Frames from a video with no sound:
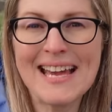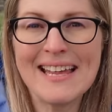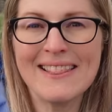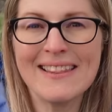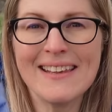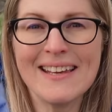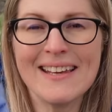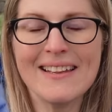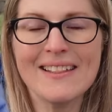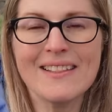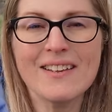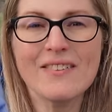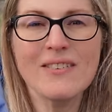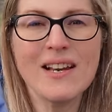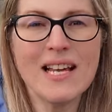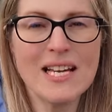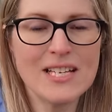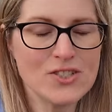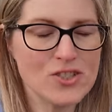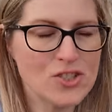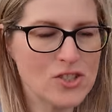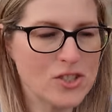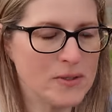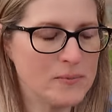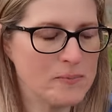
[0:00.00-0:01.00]
at the end of
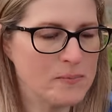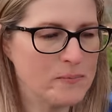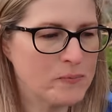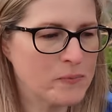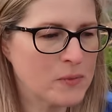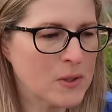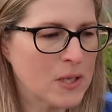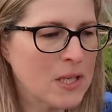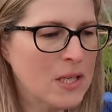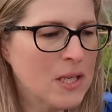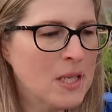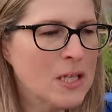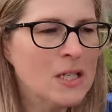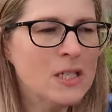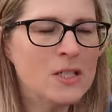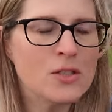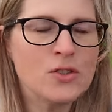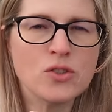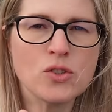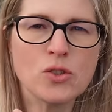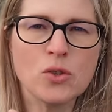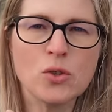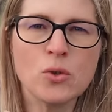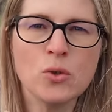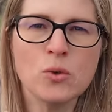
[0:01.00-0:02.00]
last year.
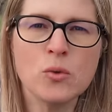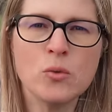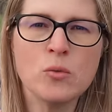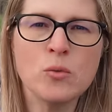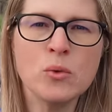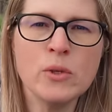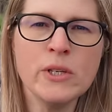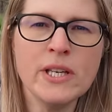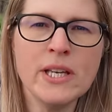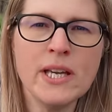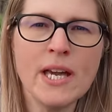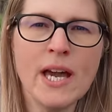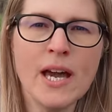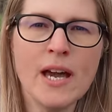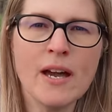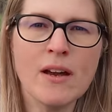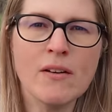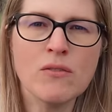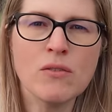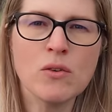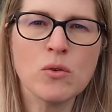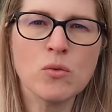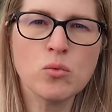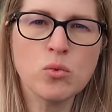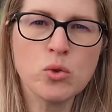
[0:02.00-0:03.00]
So we
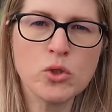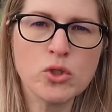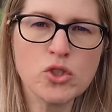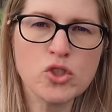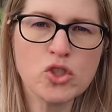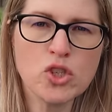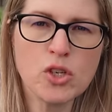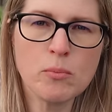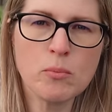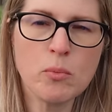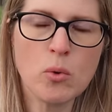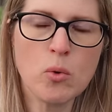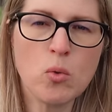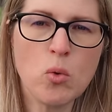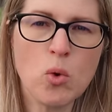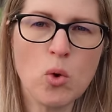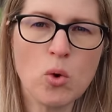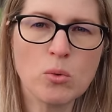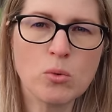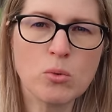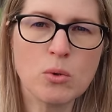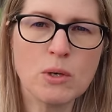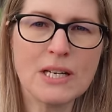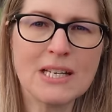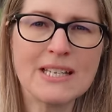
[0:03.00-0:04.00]
have wood chip
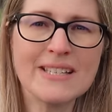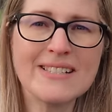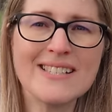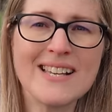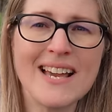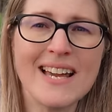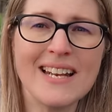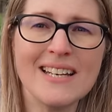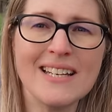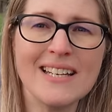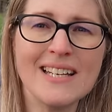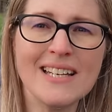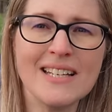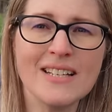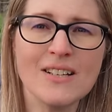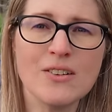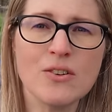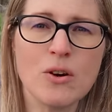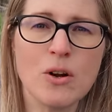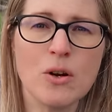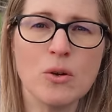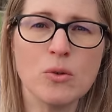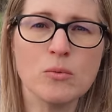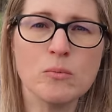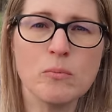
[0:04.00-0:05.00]
walkways and
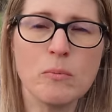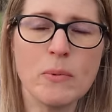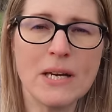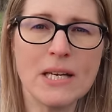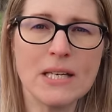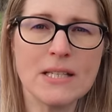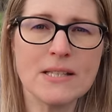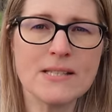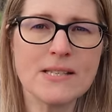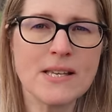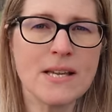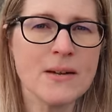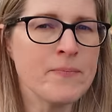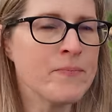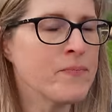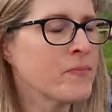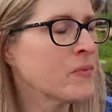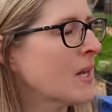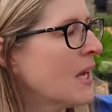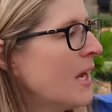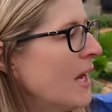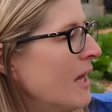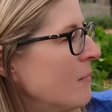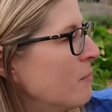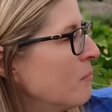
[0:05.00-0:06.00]
in-ground beds.
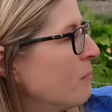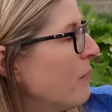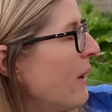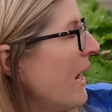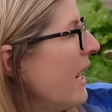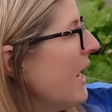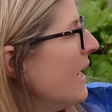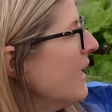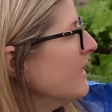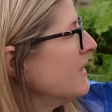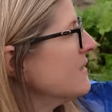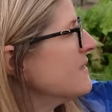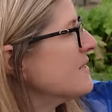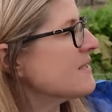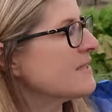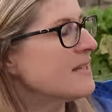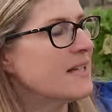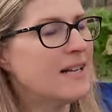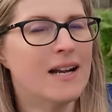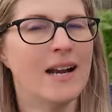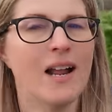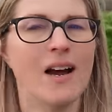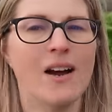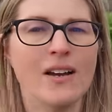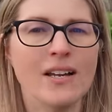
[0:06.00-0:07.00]
And past the
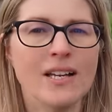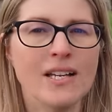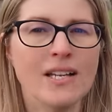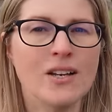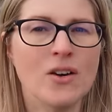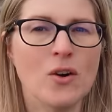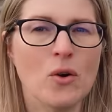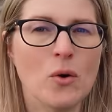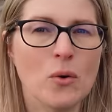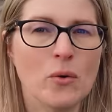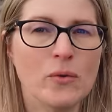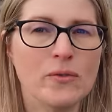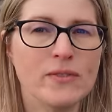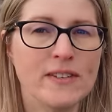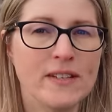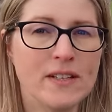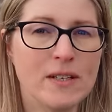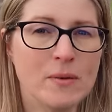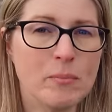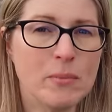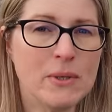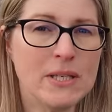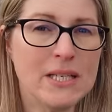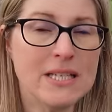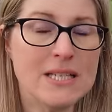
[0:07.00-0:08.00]
line of the
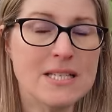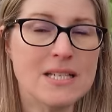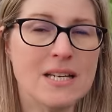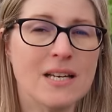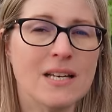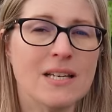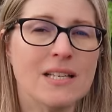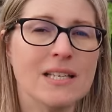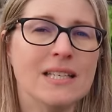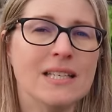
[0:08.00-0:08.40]
Nepeta,